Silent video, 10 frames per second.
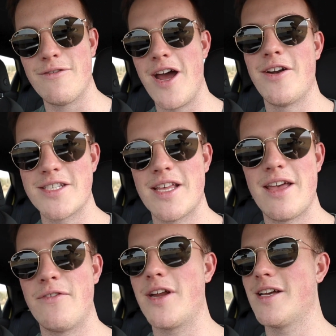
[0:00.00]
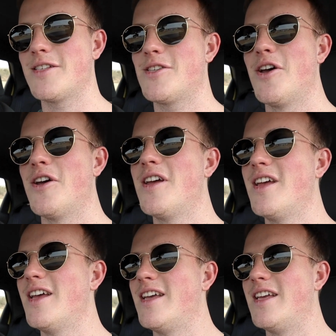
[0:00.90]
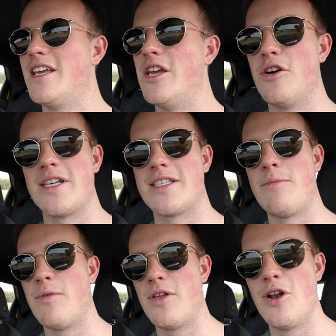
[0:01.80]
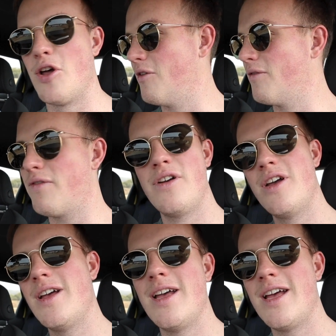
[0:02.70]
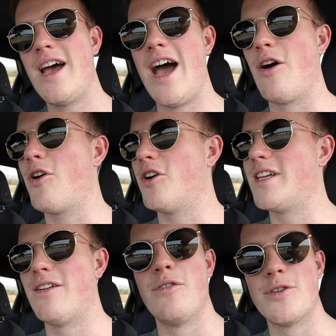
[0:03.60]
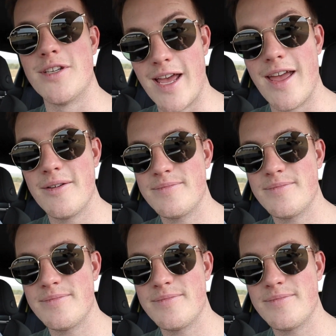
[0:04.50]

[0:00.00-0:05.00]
for Audi South Africa. So he hooked us up with a lot of our content for today.